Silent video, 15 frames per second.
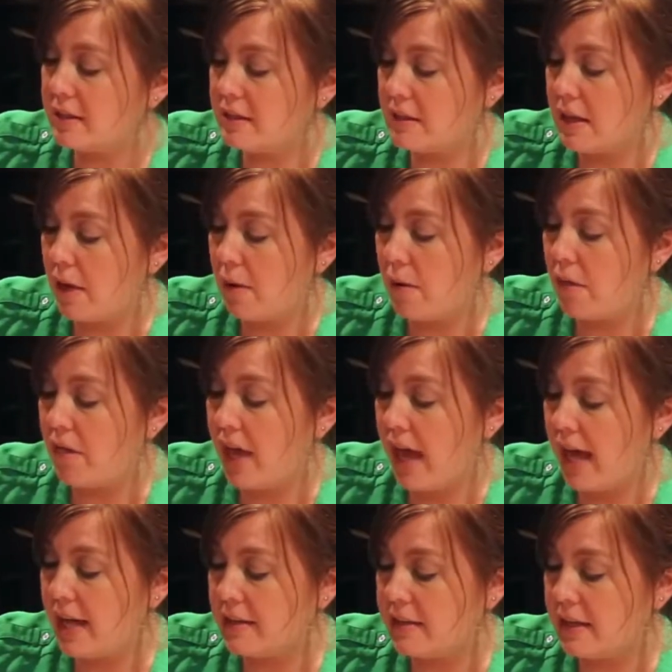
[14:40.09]
So
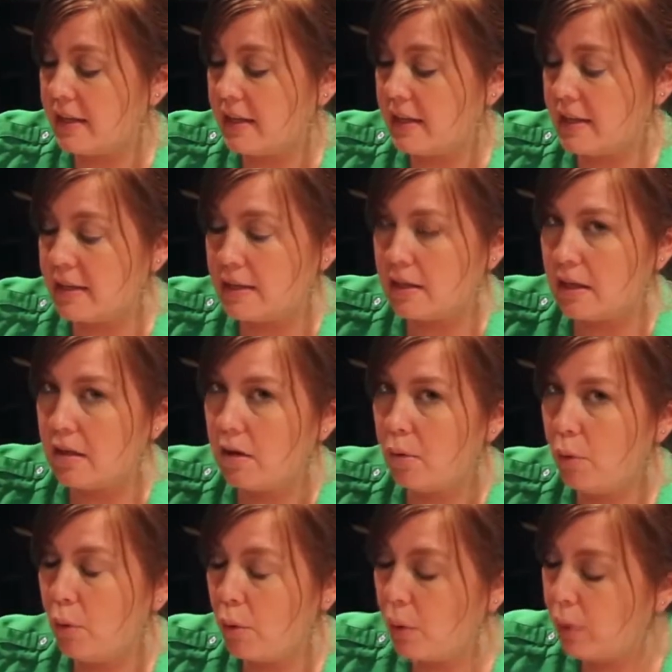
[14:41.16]
that is,
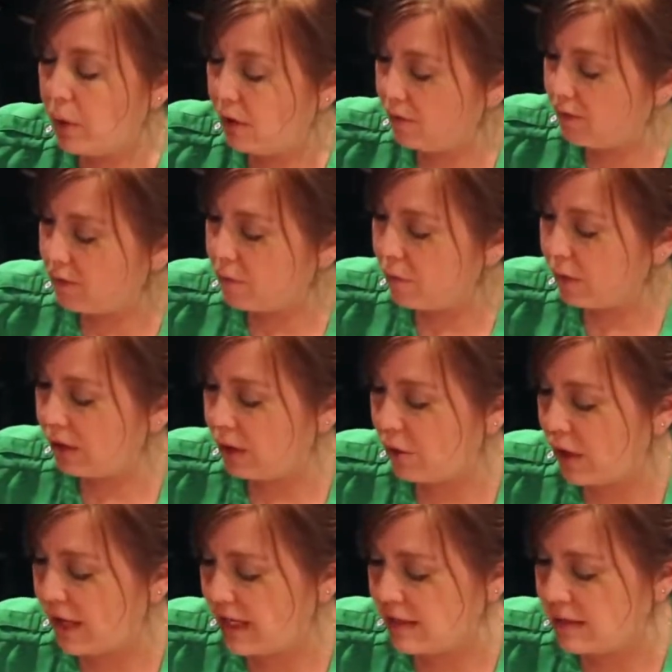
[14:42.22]
woo, really
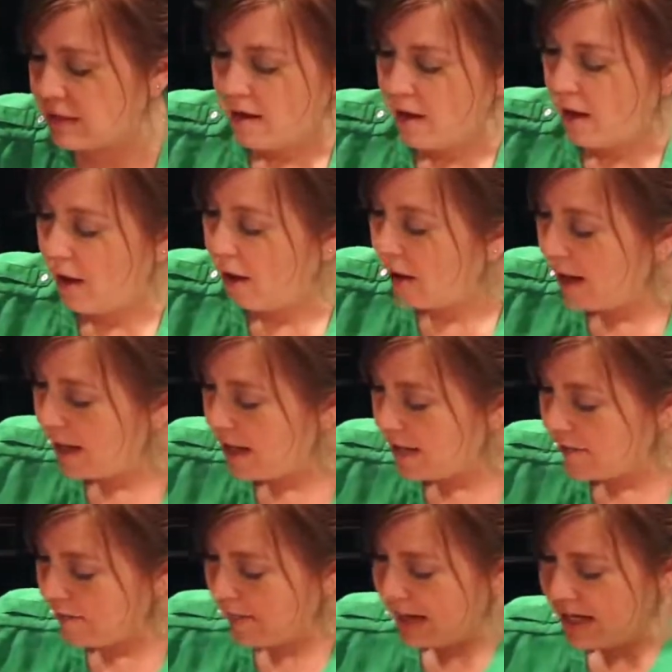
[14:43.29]
great. All right,
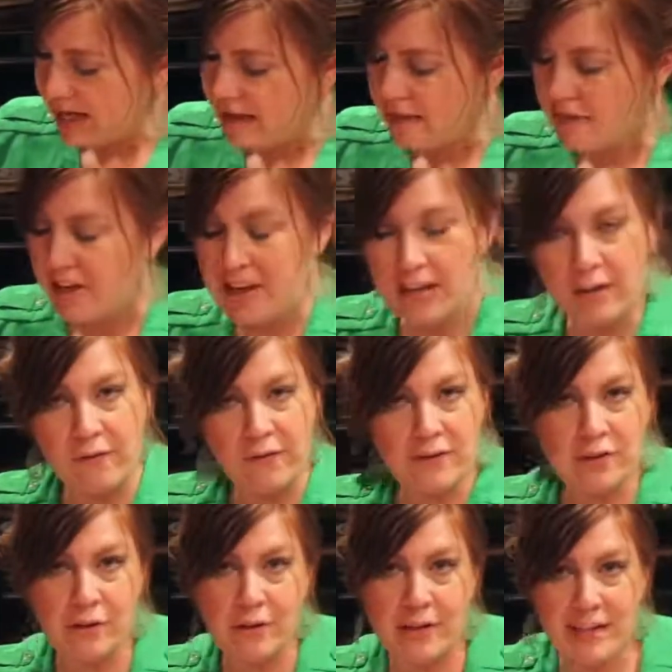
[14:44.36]
everybody, thank you for
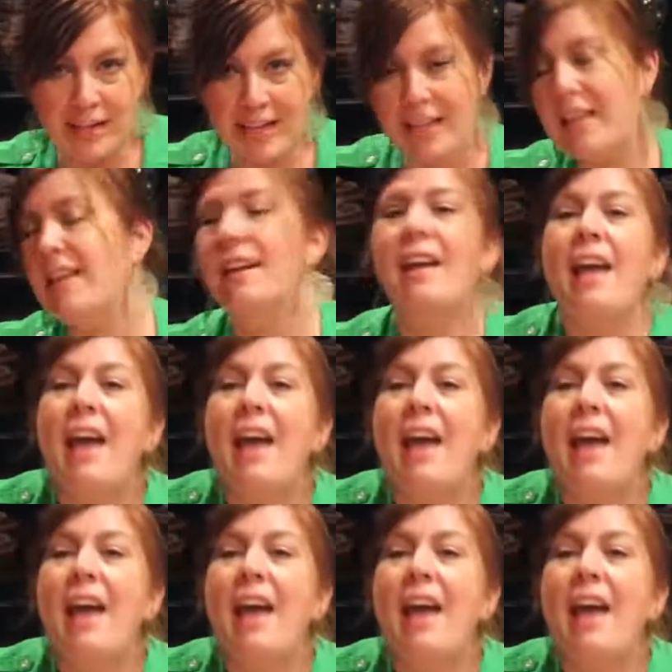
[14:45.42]
tuning in,